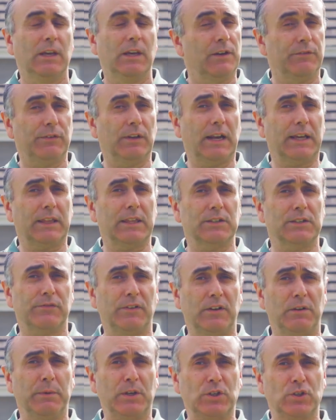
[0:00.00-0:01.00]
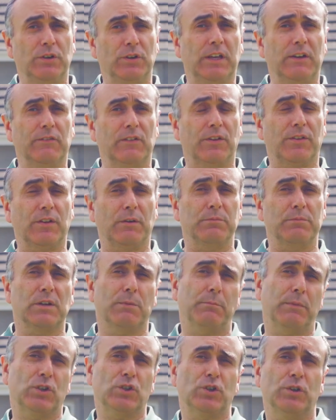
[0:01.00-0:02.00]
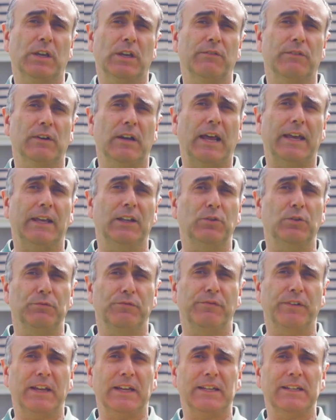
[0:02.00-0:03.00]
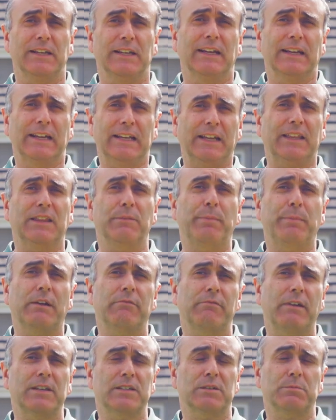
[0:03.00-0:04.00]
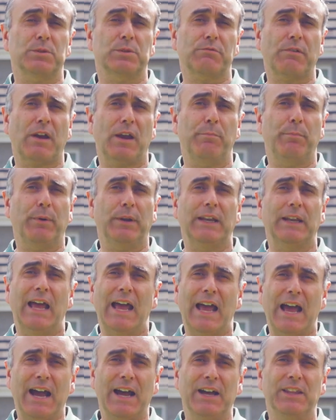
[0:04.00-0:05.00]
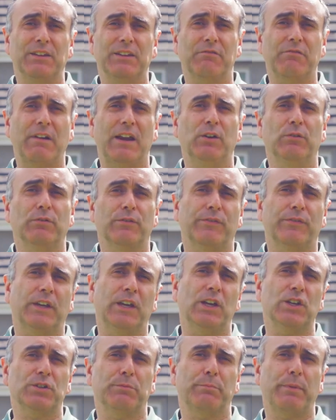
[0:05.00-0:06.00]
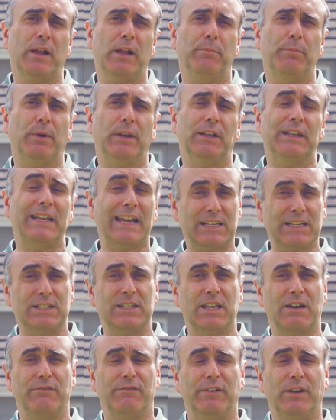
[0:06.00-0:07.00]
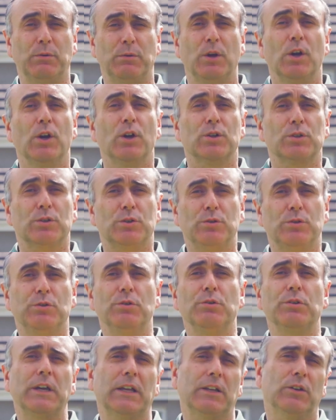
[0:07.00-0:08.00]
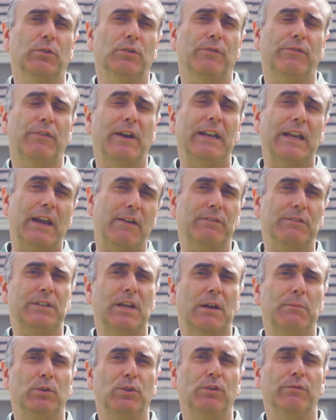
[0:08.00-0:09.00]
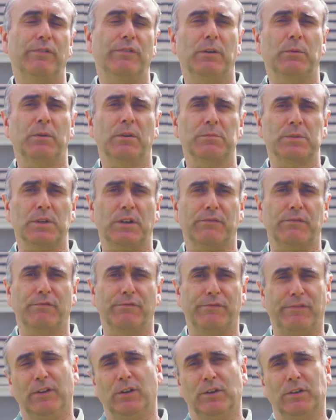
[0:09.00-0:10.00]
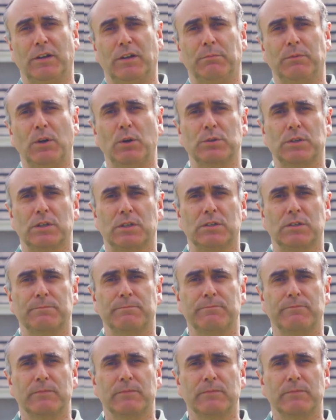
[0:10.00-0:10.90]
If you like this video, make sure you give it a thumbs up, make sure you give it a like, and don't forget, click the big red subscribe button and the grey notification bell button next to that video so you get notified every time a new video comes out from Feel Good Hypnosis.